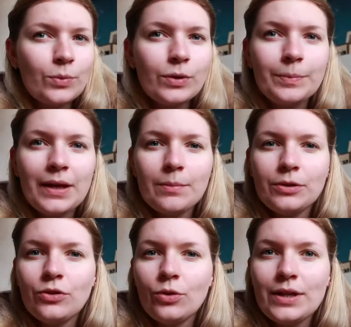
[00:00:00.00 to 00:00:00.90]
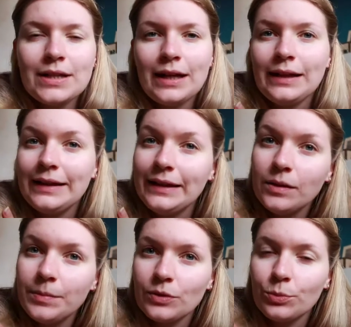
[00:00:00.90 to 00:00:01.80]
will be able to read a
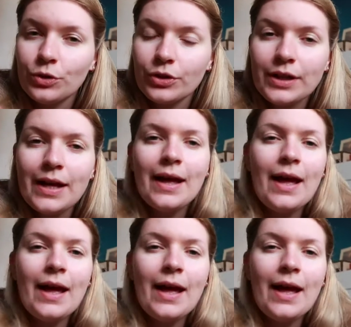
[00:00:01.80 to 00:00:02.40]
little bit more.